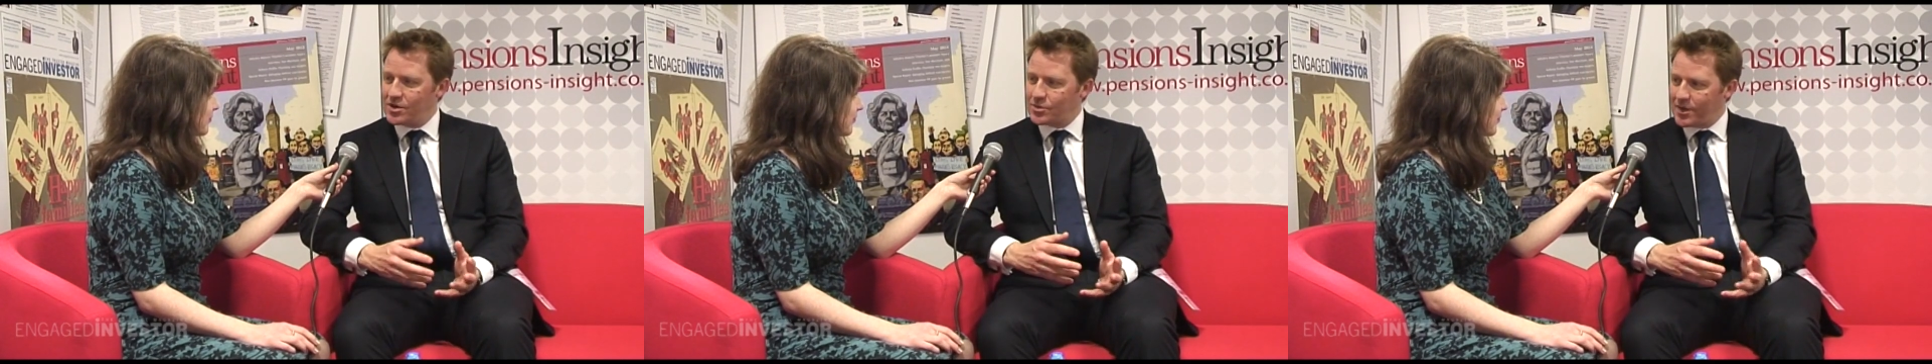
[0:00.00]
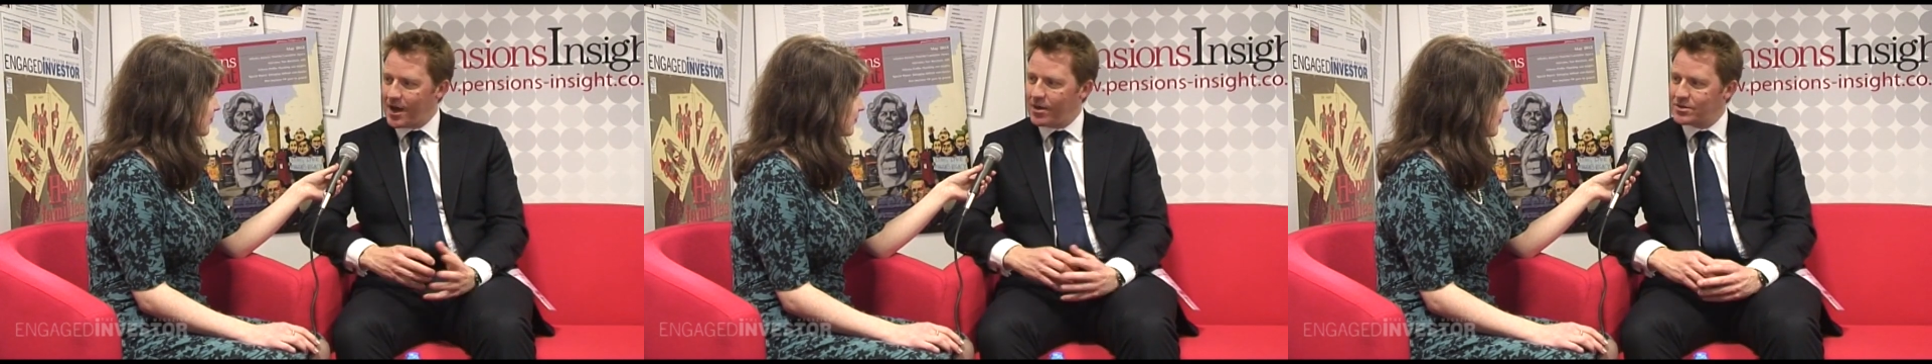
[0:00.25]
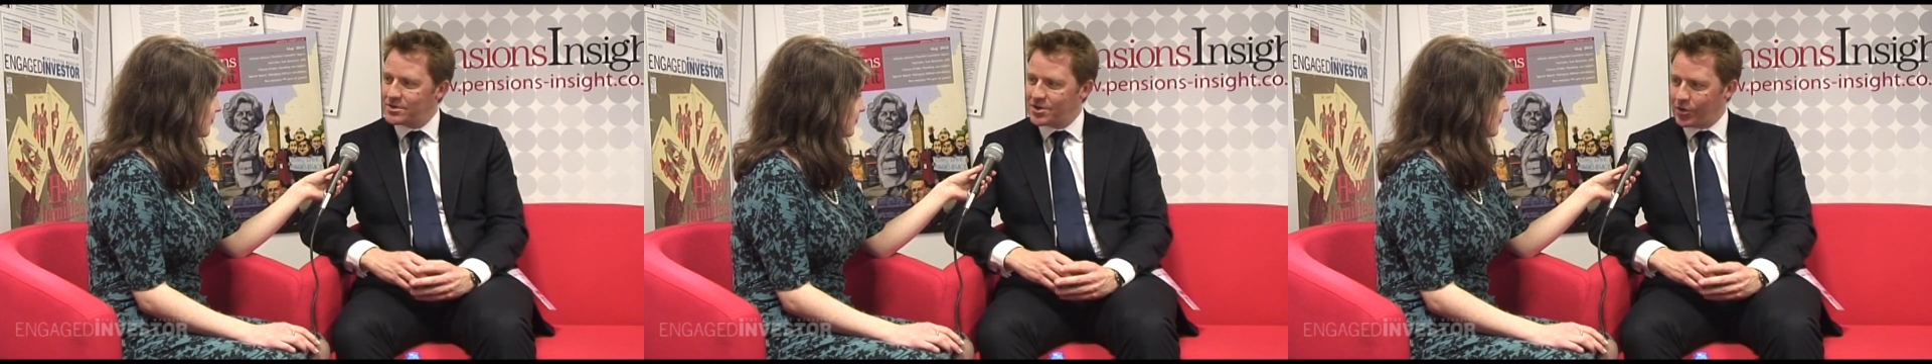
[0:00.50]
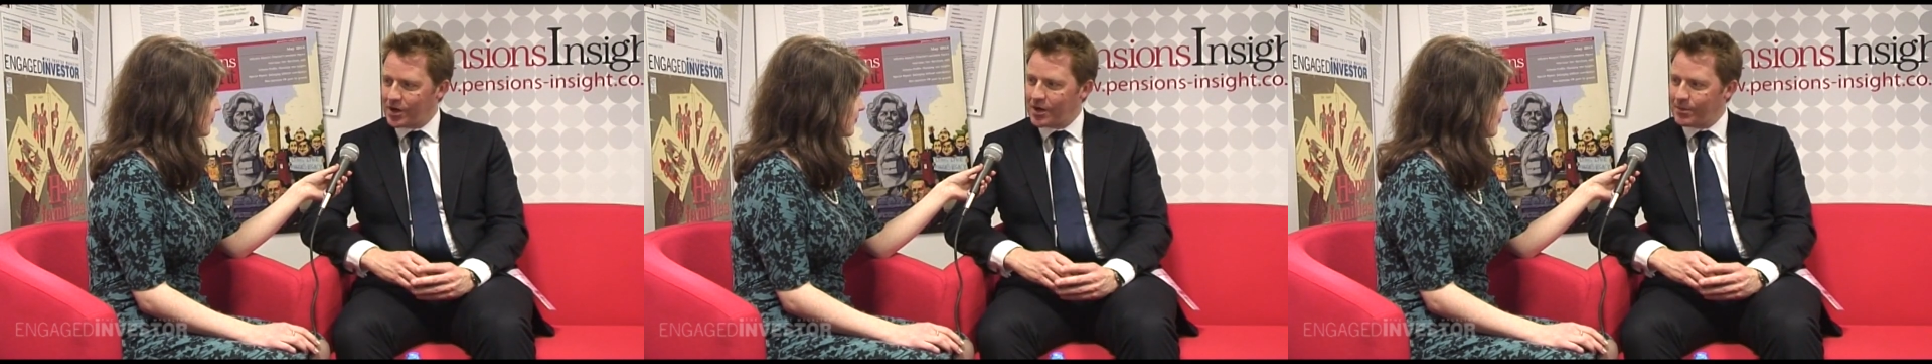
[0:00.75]
this without
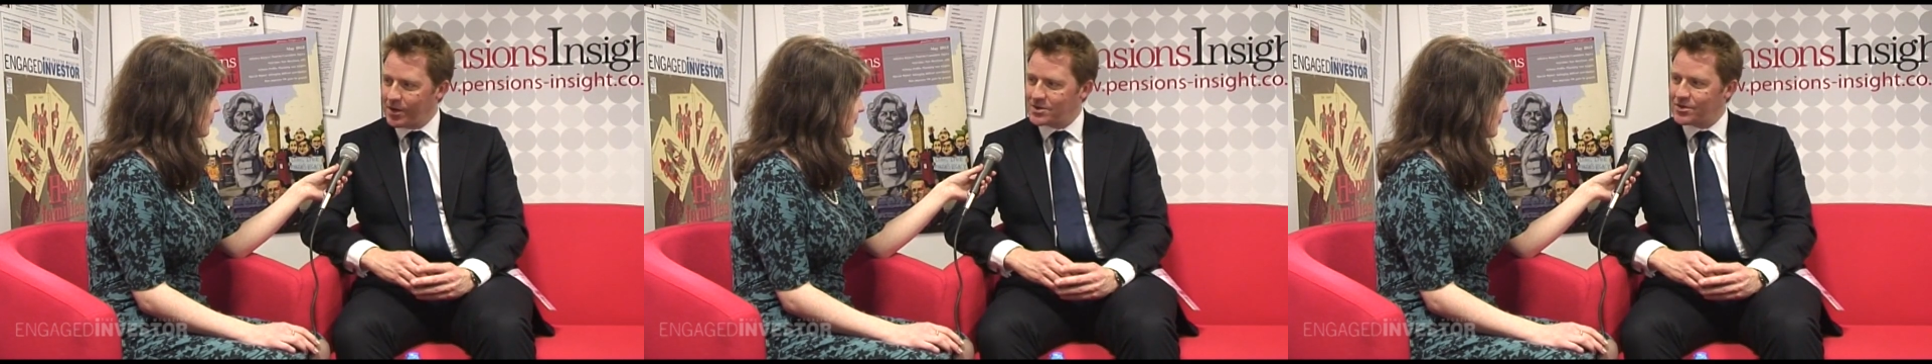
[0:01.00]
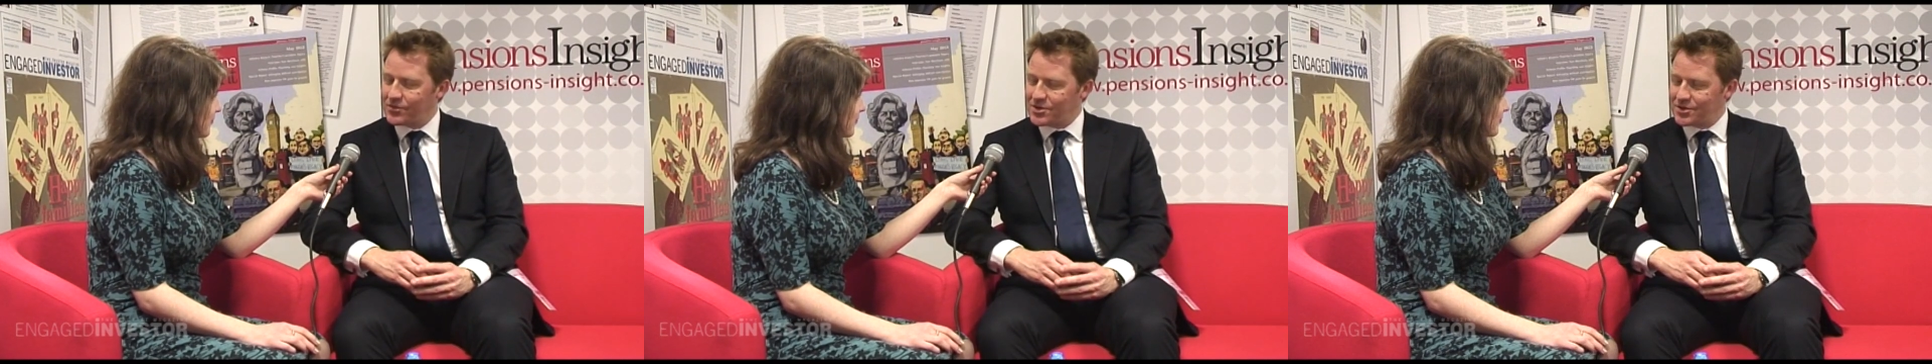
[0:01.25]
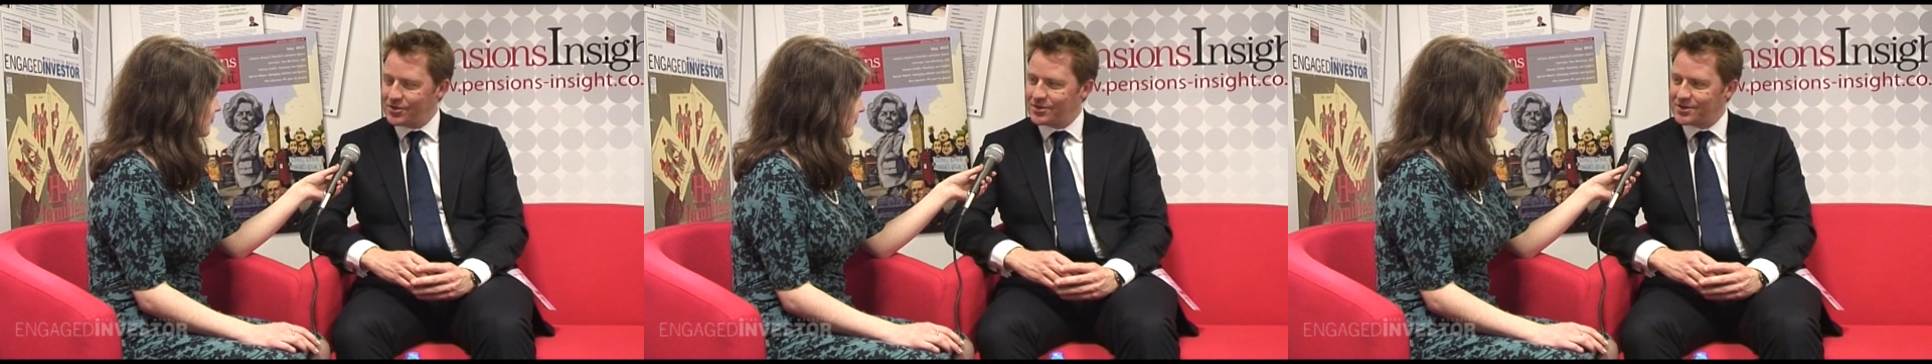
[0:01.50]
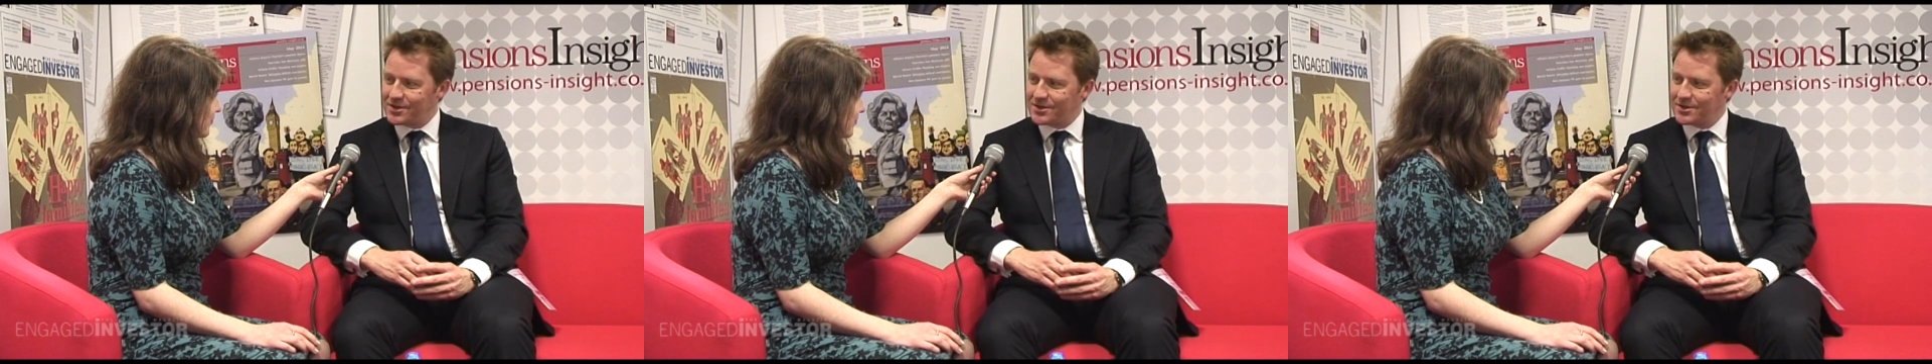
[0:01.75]
soaking up lots of
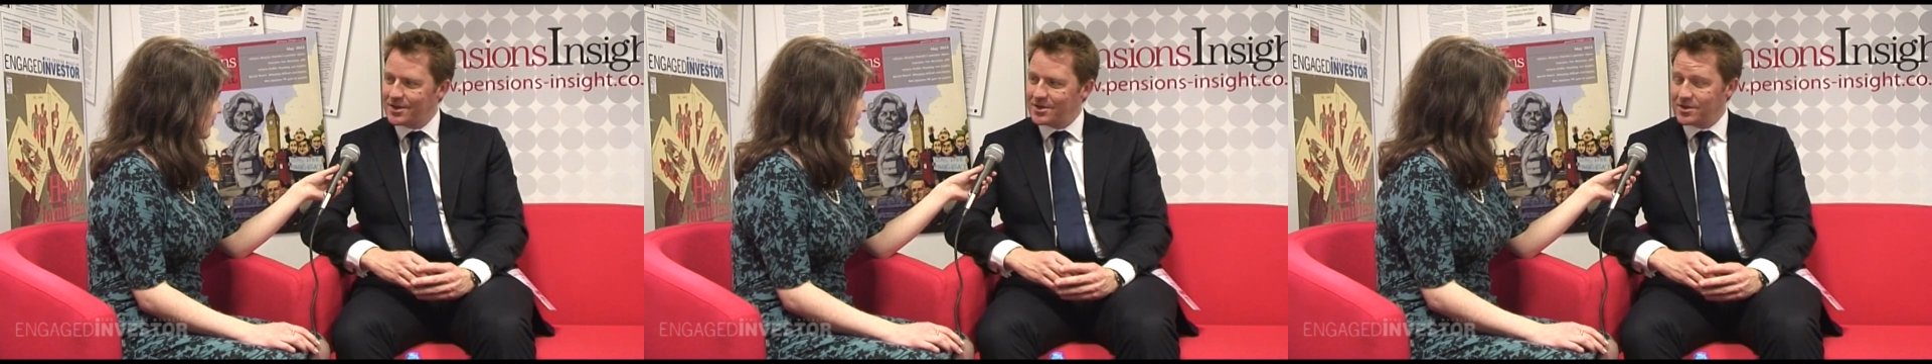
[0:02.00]
resources.